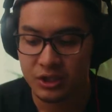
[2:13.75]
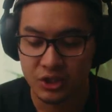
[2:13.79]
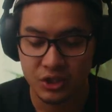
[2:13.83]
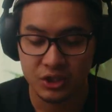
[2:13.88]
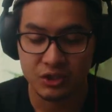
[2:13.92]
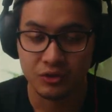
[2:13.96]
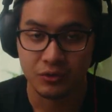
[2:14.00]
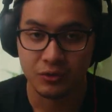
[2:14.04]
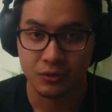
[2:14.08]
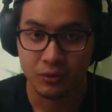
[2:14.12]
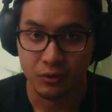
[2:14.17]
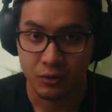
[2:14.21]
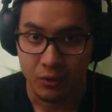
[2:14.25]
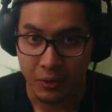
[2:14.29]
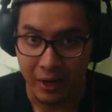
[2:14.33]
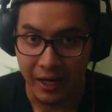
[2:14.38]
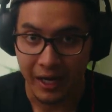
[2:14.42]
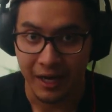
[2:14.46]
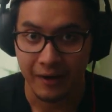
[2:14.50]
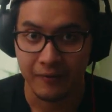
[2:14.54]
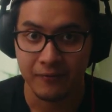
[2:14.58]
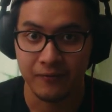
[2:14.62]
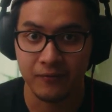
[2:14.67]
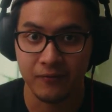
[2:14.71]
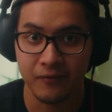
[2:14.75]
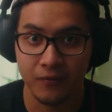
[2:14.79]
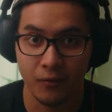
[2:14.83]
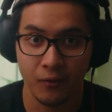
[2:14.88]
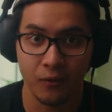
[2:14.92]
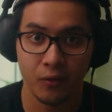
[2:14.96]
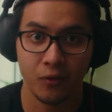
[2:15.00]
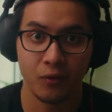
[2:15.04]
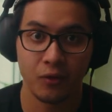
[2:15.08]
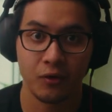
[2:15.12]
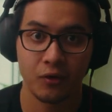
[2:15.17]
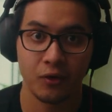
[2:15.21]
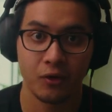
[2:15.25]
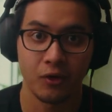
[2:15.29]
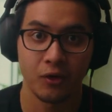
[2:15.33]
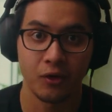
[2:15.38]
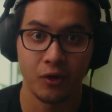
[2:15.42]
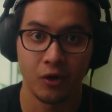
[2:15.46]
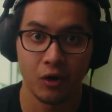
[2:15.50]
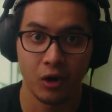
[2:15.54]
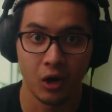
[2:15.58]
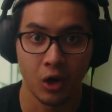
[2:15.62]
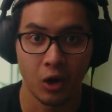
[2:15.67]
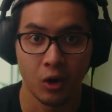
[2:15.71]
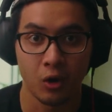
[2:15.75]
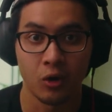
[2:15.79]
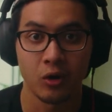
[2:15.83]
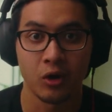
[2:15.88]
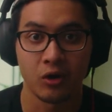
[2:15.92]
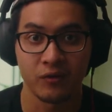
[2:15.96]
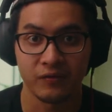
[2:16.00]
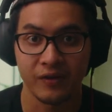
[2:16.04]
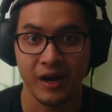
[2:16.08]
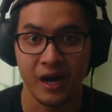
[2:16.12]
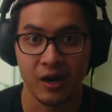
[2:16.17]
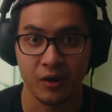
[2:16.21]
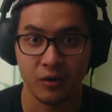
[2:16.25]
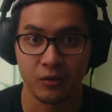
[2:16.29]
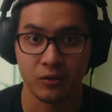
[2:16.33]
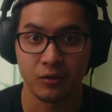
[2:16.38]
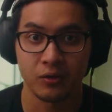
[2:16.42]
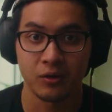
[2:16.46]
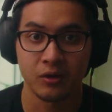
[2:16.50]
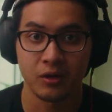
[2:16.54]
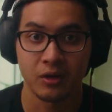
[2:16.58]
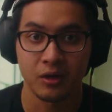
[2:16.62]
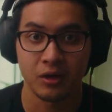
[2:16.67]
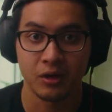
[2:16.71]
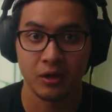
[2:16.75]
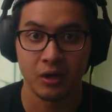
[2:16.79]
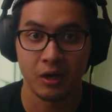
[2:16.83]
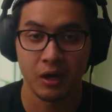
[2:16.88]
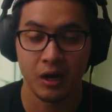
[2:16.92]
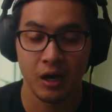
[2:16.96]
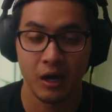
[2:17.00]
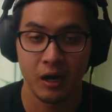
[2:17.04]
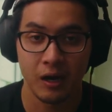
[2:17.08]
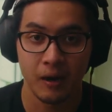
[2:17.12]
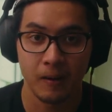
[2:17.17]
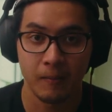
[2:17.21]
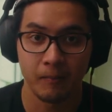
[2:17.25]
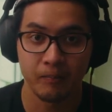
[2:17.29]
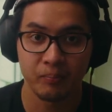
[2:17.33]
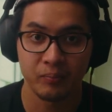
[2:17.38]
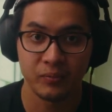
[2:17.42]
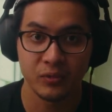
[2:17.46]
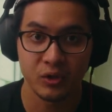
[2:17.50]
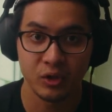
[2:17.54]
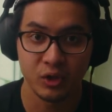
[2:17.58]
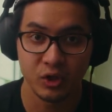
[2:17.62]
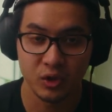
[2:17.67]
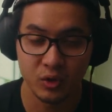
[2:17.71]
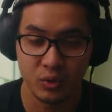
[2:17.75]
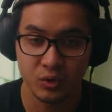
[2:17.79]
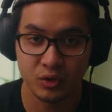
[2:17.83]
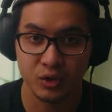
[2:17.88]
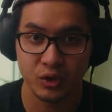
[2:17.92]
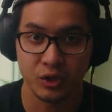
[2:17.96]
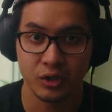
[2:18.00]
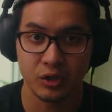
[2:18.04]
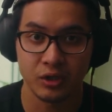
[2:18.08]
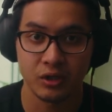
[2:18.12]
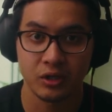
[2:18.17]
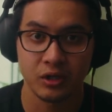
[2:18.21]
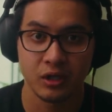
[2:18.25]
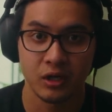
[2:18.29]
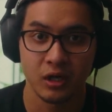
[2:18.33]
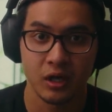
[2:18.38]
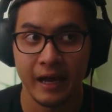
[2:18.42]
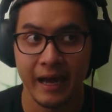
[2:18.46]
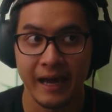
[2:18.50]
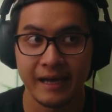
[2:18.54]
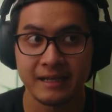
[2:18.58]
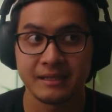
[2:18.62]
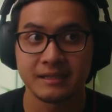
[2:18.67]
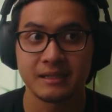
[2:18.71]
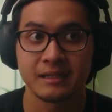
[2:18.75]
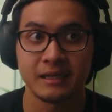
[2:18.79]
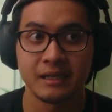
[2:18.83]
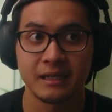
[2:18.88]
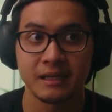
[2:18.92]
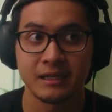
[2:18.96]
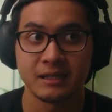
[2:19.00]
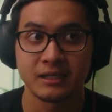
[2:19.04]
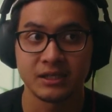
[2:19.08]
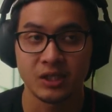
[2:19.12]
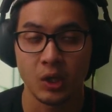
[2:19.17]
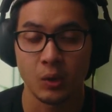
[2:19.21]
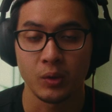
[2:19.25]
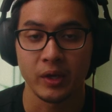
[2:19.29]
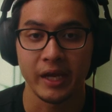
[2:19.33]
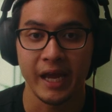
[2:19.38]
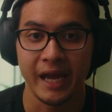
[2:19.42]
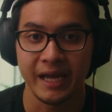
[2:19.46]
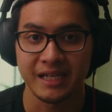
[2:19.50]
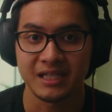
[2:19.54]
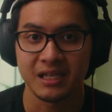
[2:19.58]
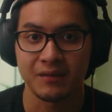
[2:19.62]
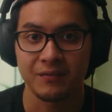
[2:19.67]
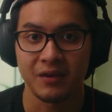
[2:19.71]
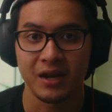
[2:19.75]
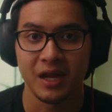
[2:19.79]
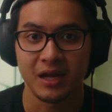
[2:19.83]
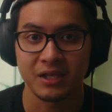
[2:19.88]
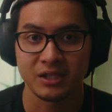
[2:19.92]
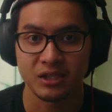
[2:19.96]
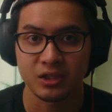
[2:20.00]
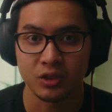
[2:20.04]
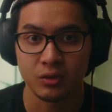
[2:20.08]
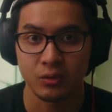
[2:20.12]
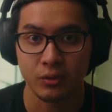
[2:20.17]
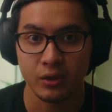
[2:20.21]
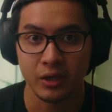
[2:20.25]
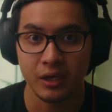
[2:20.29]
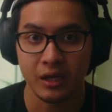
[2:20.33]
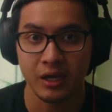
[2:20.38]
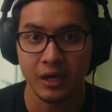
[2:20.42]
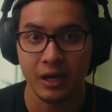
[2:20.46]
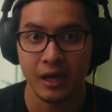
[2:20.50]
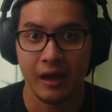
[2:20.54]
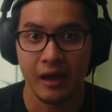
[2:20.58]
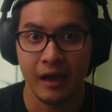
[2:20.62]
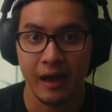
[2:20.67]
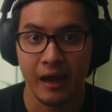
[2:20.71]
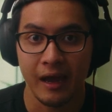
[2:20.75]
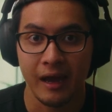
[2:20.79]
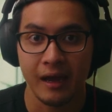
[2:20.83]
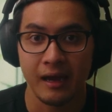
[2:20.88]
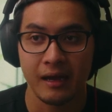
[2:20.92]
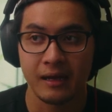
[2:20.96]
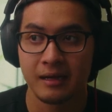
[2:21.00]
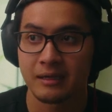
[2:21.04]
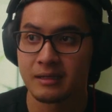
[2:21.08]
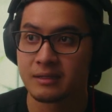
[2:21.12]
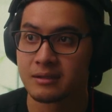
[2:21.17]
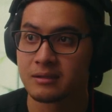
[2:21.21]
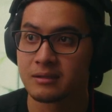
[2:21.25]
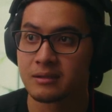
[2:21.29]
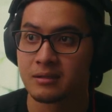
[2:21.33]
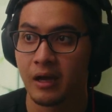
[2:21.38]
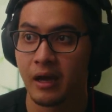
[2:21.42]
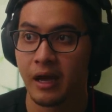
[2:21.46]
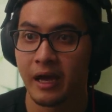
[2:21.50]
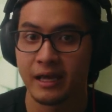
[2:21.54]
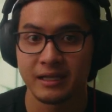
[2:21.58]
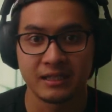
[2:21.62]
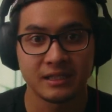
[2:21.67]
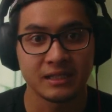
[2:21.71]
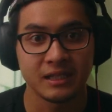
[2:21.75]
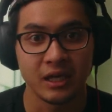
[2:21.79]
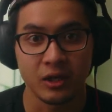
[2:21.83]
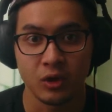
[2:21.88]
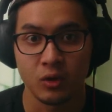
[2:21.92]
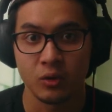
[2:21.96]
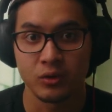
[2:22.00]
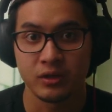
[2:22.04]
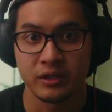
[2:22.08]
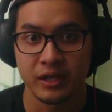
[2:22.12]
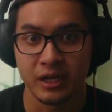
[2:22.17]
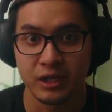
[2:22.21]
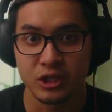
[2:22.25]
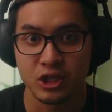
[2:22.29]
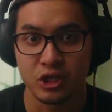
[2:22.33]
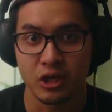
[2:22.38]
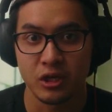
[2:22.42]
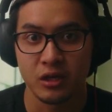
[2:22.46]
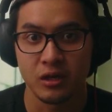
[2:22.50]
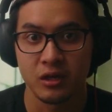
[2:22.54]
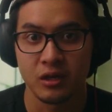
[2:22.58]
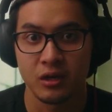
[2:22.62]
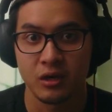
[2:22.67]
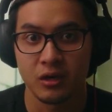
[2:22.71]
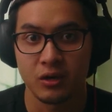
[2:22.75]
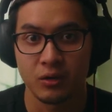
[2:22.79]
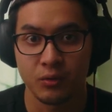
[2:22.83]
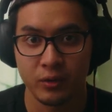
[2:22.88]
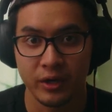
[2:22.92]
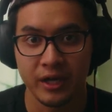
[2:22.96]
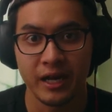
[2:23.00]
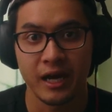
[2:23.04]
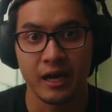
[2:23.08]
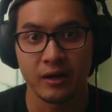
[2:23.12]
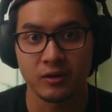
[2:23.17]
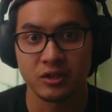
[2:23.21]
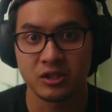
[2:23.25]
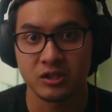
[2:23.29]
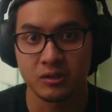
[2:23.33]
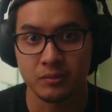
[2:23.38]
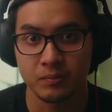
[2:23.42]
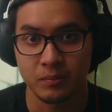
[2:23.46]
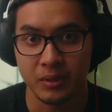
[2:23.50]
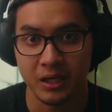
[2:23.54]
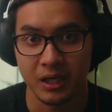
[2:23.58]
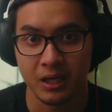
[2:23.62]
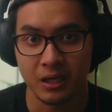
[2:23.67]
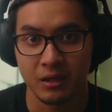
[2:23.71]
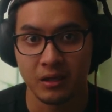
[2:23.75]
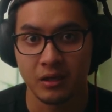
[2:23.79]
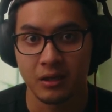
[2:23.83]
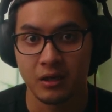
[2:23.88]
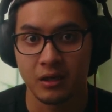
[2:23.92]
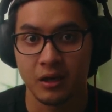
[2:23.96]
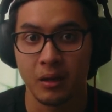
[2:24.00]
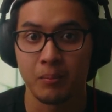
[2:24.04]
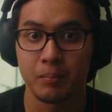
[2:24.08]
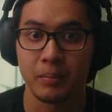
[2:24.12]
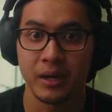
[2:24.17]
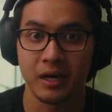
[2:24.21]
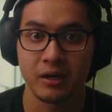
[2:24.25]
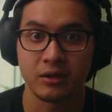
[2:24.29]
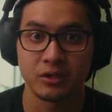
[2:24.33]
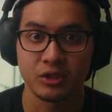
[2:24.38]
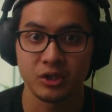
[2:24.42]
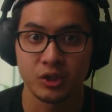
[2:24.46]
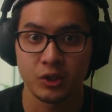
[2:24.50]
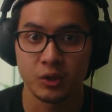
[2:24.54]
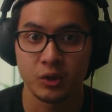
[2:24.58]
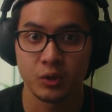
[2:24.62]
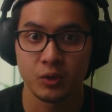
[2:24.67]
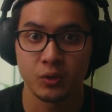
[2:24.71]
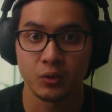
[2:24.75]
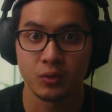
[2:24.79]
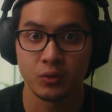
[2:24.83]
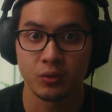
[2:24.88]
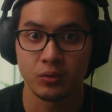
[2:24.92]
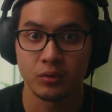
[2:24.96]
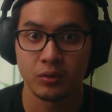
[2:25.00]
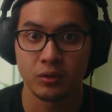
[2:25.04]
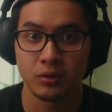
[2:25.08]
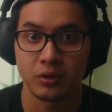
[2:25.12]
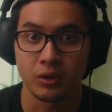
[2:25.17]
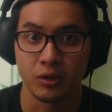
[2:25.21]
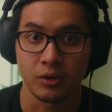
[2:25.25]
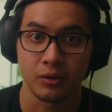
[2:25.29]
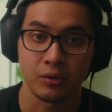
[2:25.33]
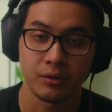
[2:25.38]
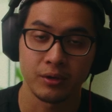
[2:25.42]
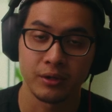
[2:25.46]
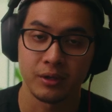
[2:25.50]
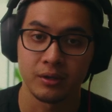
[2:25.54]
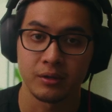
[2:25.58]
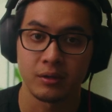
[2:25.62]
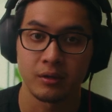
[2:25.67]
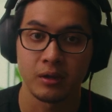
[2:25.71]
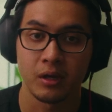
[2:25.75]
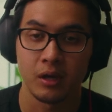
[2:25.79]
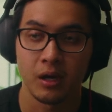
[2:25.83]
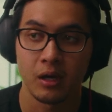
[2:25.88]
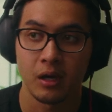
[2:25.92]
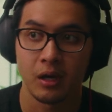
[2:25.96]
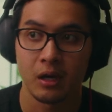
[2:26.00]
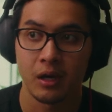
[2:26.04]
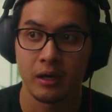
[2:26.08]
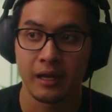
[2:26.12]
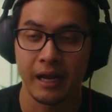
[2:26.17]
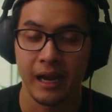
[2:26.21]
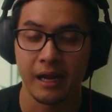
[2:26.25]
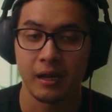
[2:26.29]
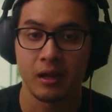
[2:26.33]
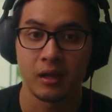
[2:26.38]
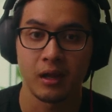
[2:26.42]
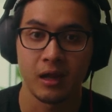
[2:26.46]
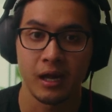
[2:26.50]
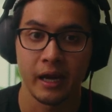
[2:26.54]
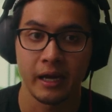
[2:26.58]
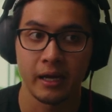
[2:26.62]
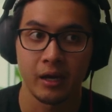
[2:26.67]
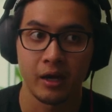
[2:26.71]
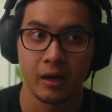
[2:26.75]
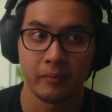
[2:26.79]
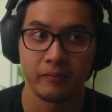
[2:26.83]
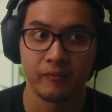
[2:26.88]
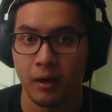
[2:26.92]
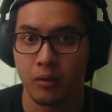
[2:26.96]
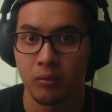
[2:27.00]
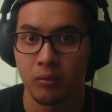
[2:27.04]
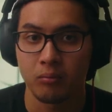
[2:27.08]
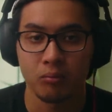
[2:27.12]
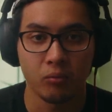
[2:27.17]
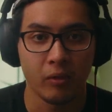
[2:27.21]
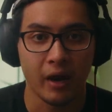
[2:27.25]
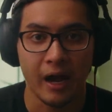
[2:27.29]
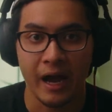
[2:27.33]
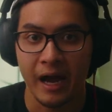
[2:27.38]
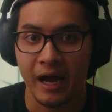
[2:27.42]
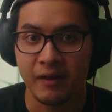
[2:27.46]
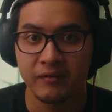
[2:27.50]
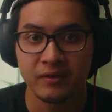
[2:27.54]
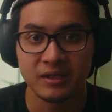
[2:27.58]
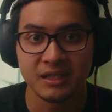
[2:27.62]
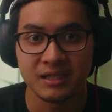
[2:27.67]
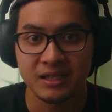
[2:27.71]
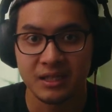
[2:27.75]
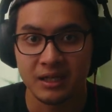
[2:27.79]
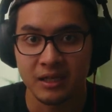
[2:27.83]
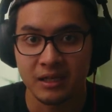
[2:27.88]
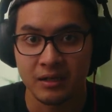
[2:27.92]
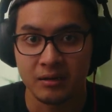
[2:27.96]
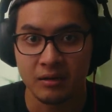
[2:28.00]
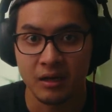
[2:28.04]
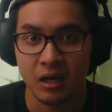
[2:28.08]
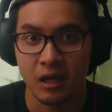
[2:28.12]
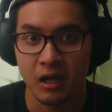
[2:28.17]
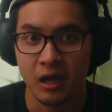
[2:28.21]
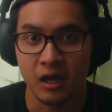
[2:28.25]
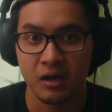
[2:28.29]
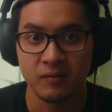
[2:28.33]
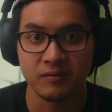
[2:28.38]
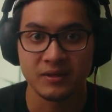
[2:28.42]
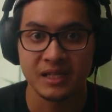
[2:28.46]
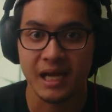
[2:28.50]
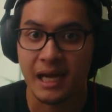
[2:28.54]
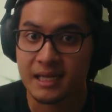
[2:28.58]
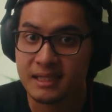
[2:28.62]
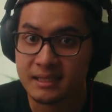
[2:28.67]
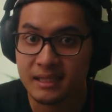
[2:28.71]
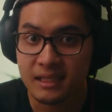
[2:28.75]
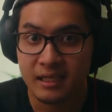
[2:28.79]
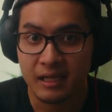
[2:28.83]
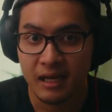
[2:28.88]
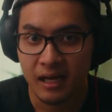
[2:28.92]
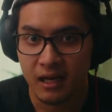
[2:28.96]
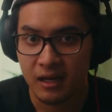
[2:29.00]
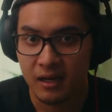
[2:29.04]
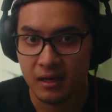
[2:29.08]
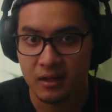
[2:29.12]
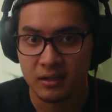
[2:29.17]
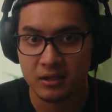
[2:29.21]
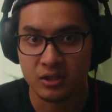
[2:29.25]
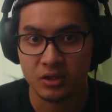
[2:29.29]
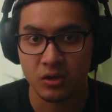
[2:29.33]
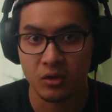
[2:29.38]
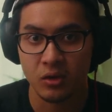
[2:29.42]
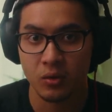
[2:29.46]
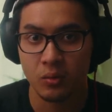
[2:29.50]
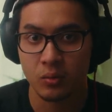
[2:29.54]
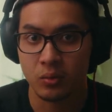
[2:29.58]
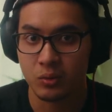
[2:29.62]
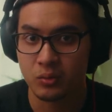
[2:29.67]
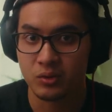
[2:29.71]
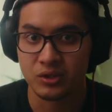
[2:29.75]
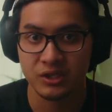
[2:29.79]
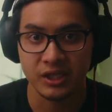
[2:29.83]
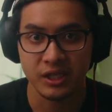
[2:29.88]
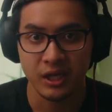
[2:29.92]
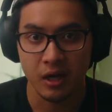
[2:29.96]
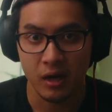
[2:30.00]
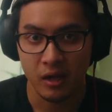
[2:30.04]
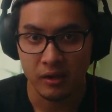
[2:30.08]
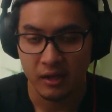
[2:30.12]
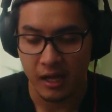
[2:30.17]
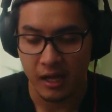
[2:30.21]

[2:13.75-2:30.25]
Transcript: is great for all of our user, as the Sony a7S III has a single digit readout speed compared to the current Canon lineup. I haven't seen a lot of testing yet, so we'll see on